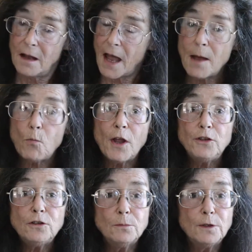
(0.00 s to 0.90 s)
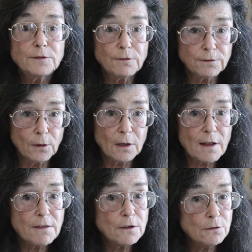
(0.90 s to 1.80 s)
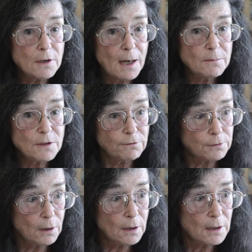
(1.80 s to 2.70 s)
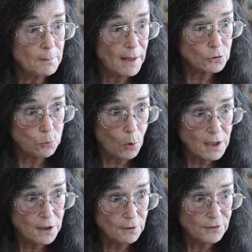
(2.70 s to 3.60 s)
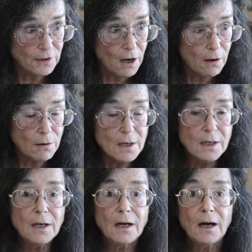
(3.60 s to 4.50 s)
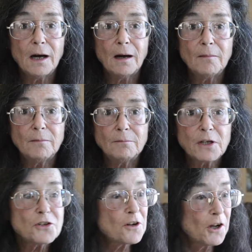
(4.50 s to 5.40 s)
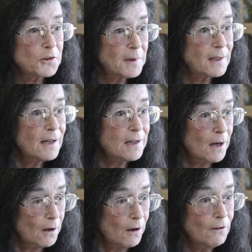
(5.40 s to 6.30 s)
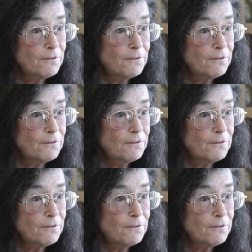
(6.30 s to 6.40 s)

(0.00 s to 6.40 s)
And when you moved to Florida, I think you came to Florida about 20 years ago, because your husband liked golf.